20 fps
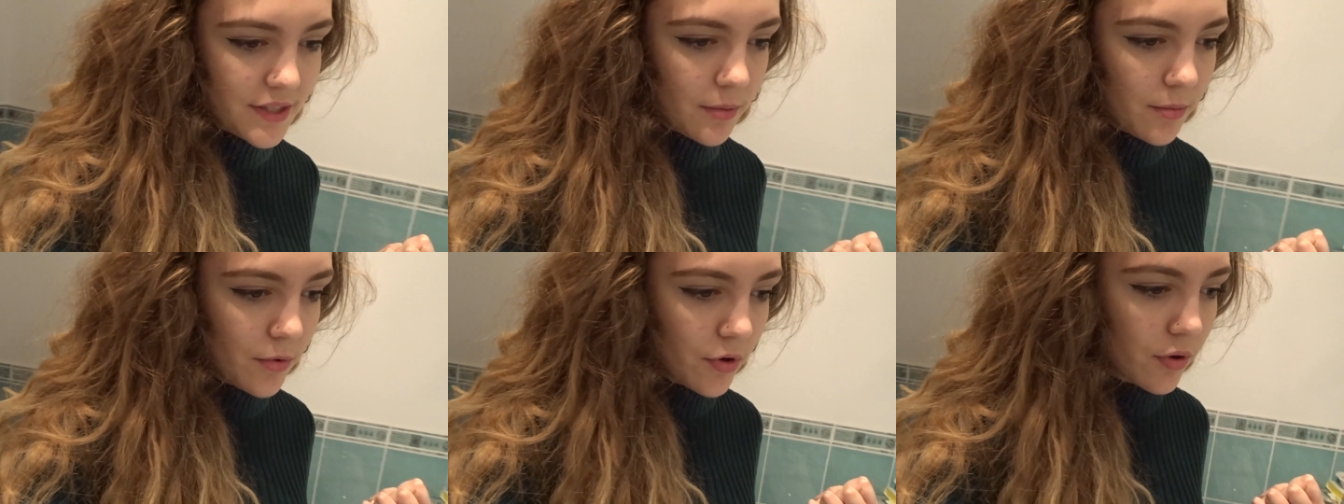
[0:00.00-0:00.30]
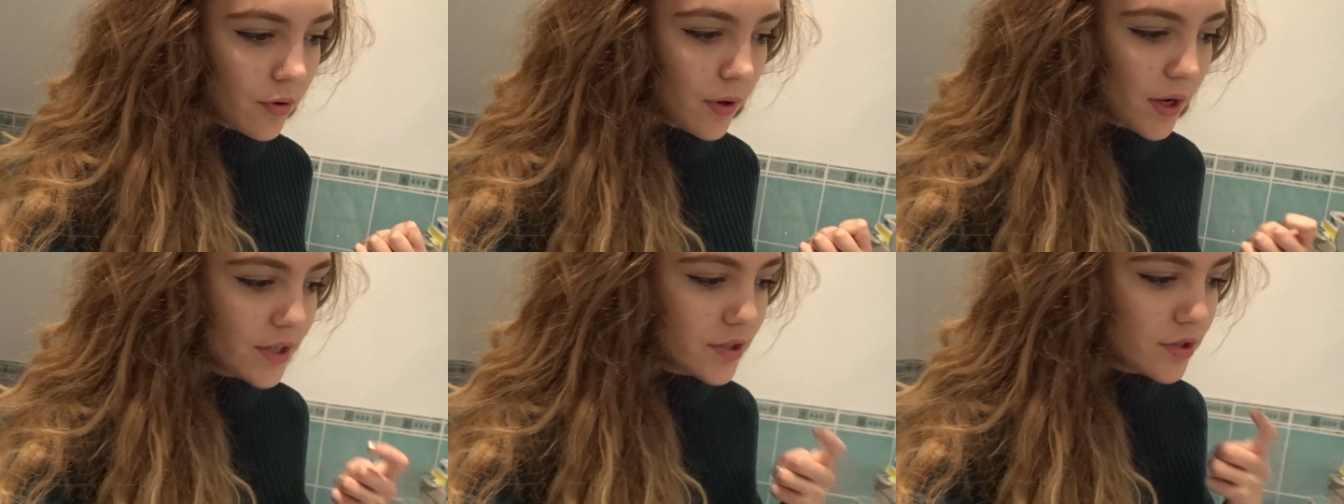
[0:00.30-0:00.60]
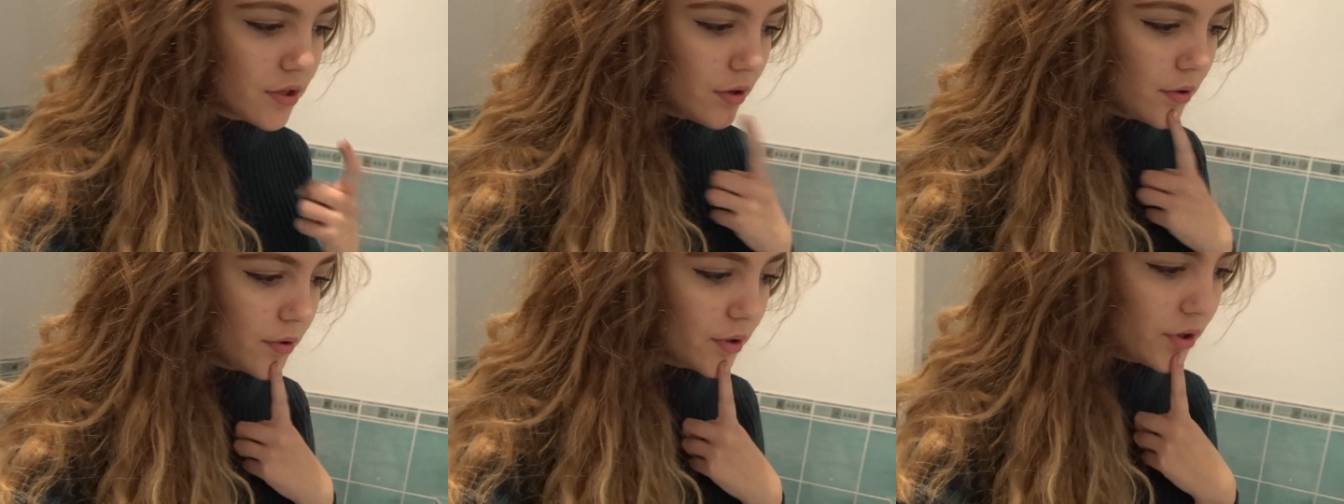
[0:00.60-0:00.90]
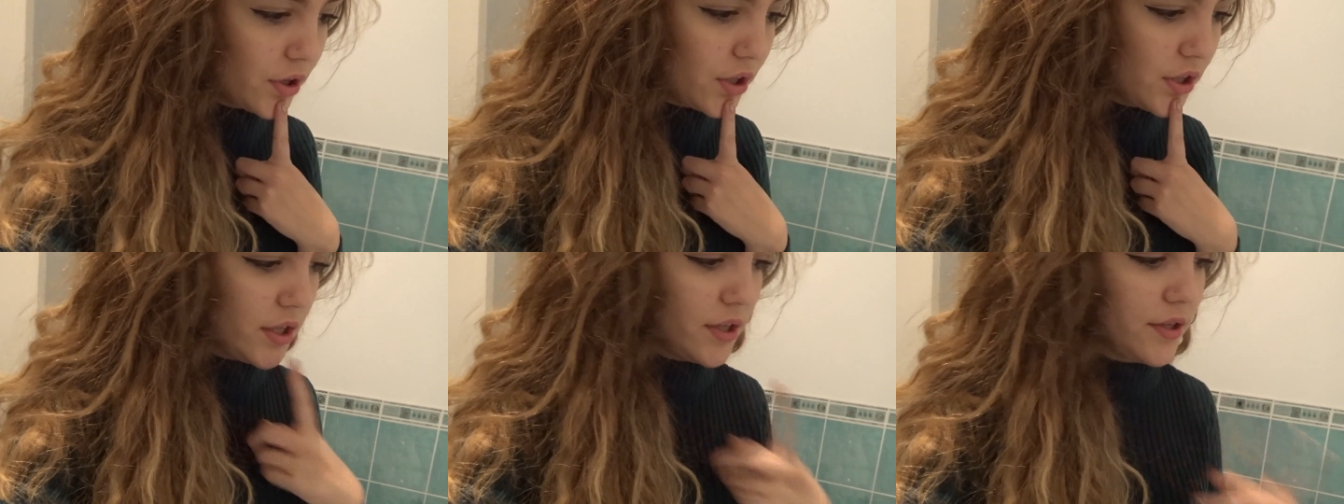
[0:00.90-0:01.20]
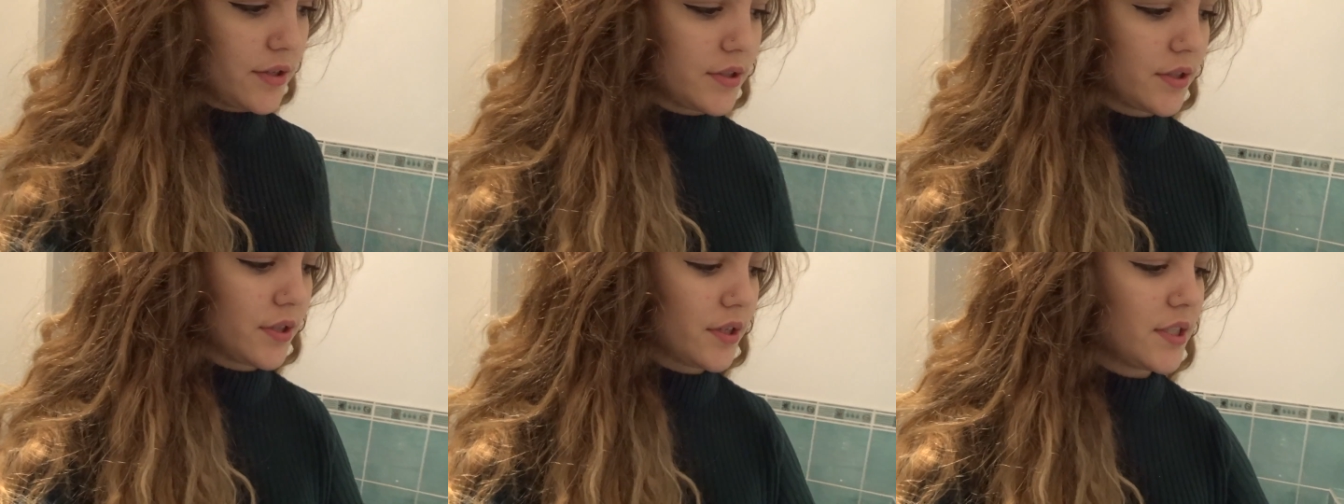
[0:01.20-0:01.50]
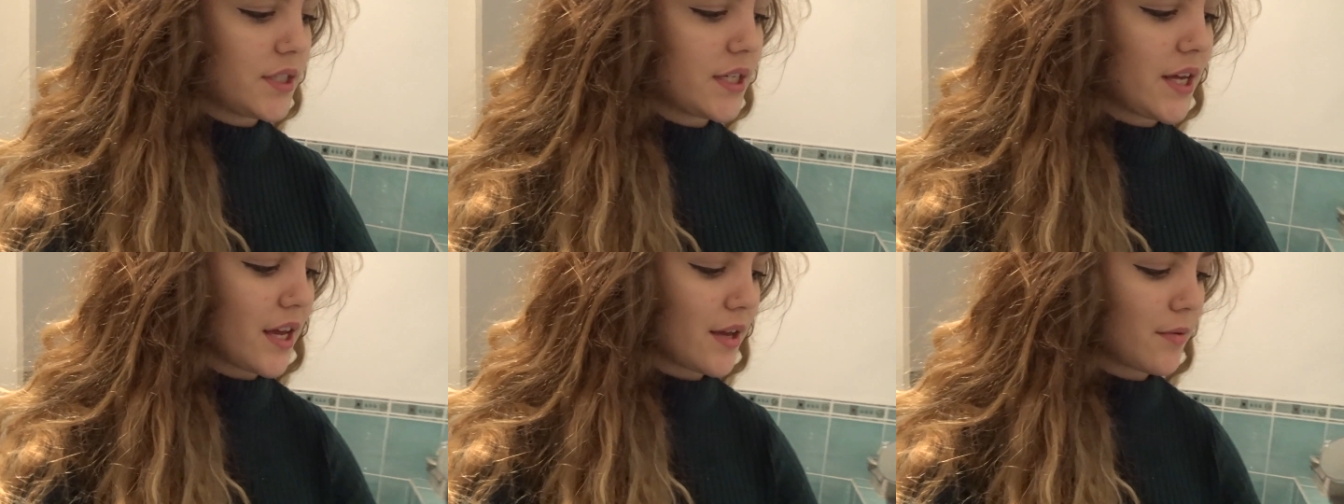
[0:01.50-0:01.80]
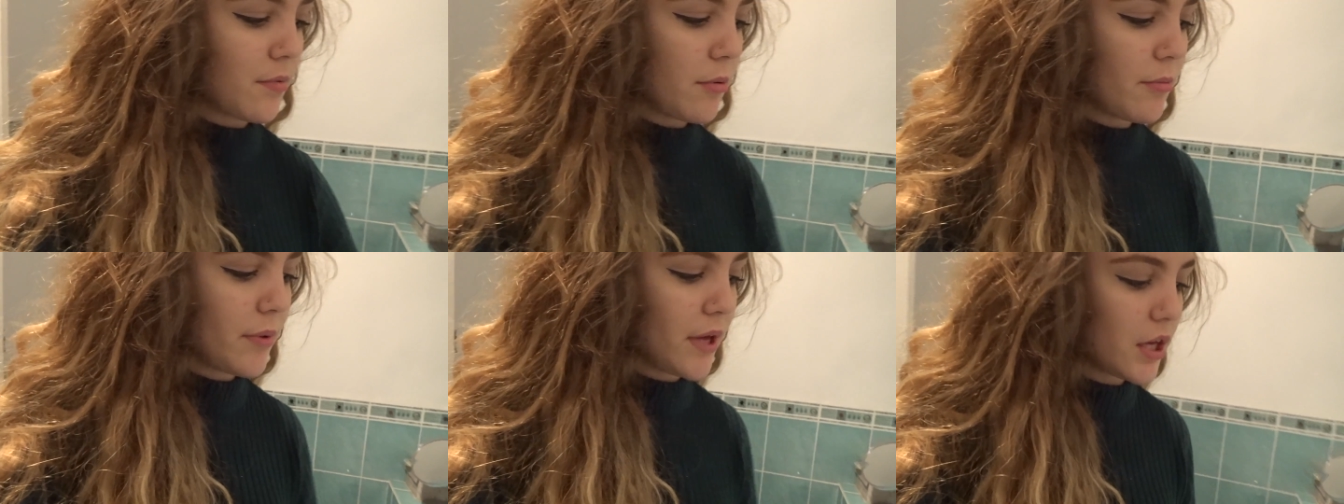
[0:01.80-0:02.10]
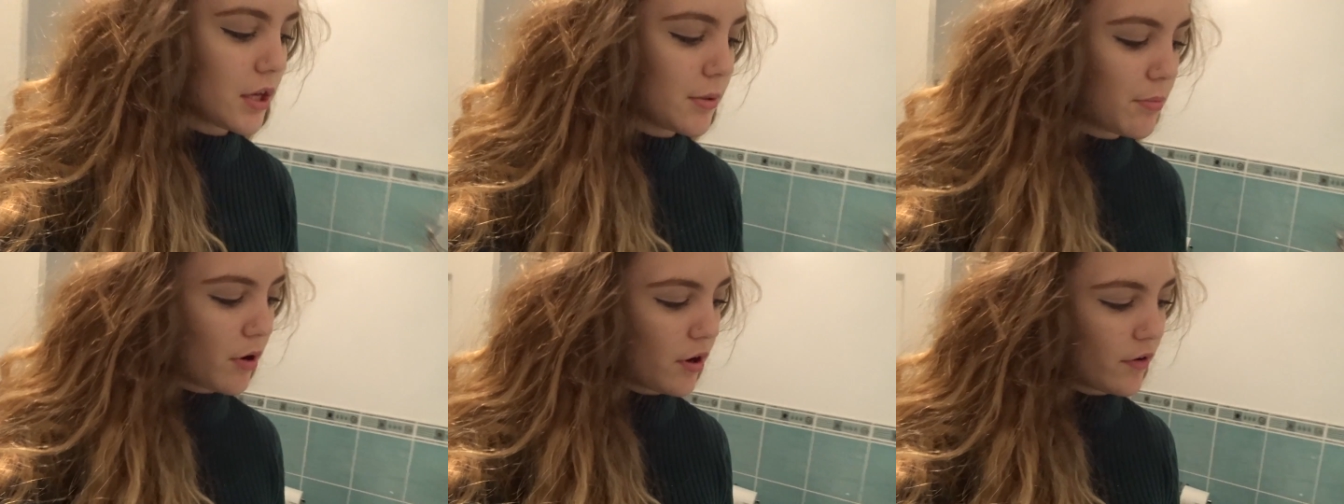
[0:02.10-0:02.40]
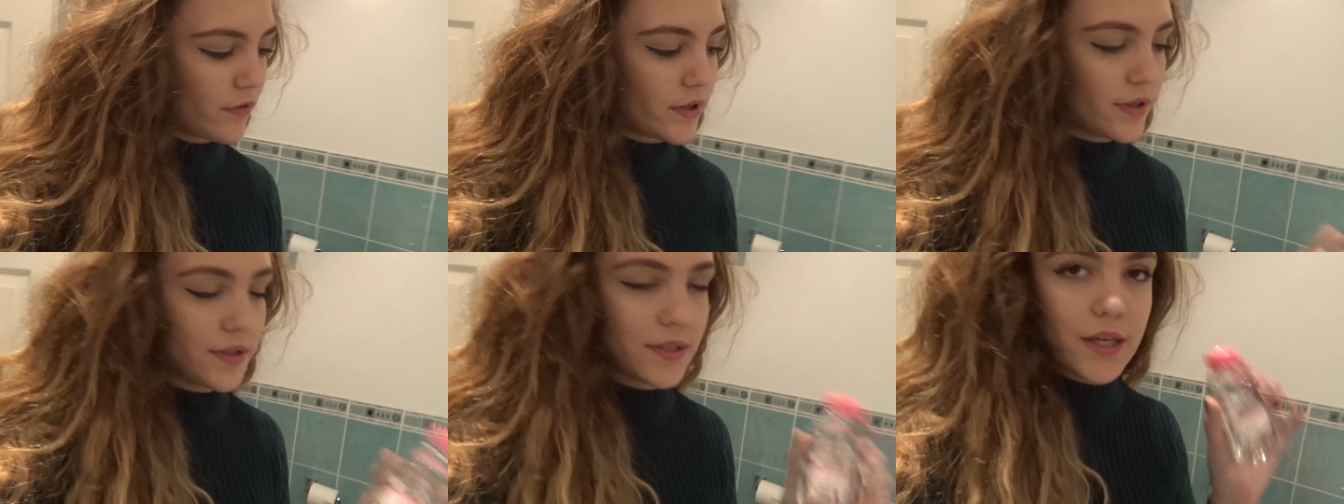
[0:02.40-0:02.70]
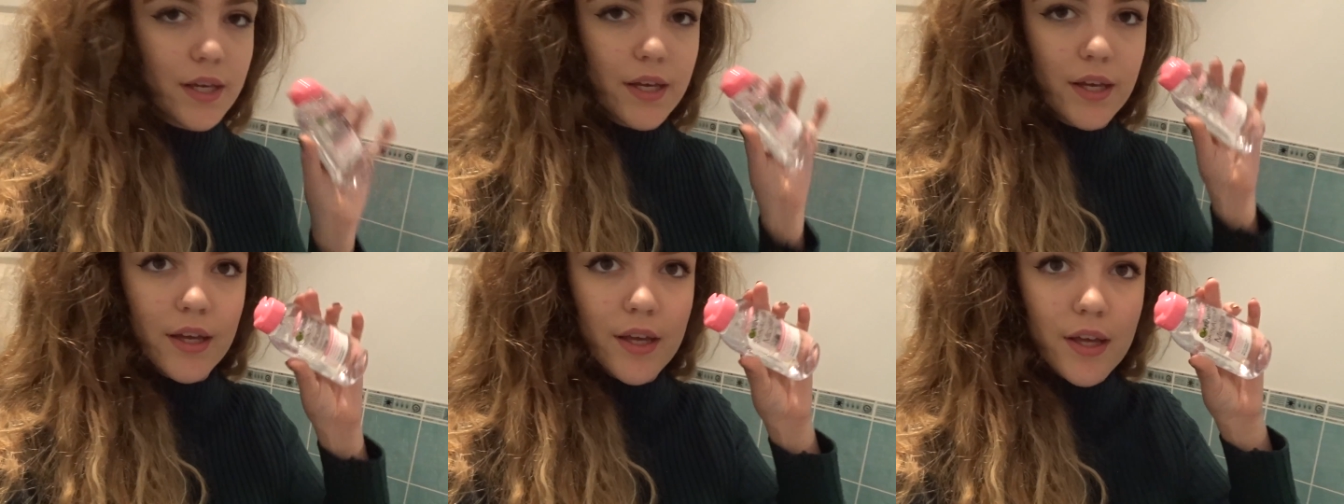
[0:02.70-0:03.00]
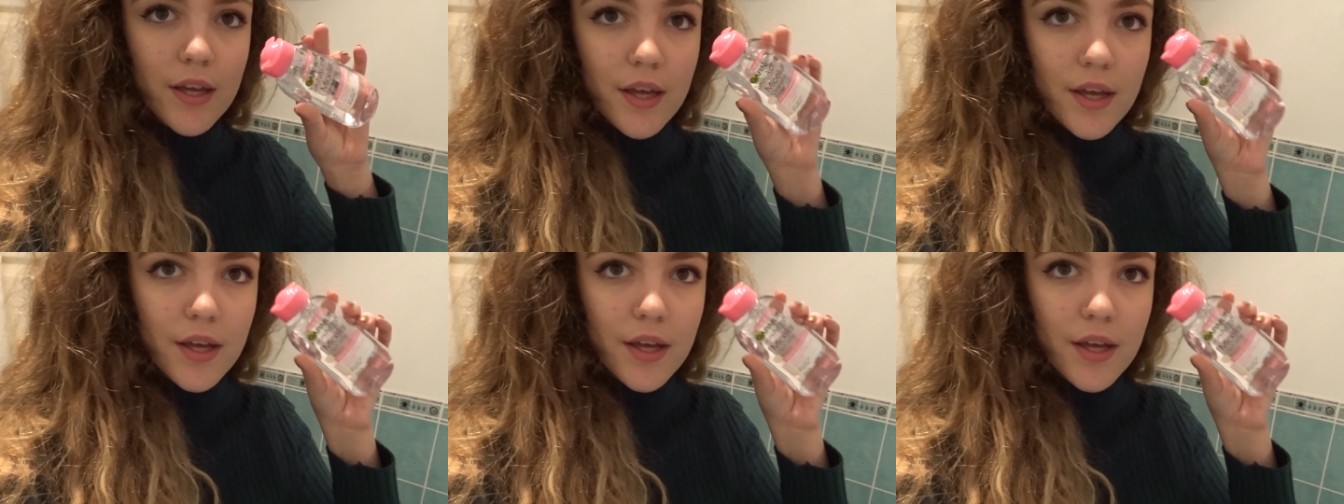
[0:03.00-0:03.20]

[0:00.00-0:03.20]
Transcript: So I'm not quite sure what I'm going to use. I'm going to take my makeup off using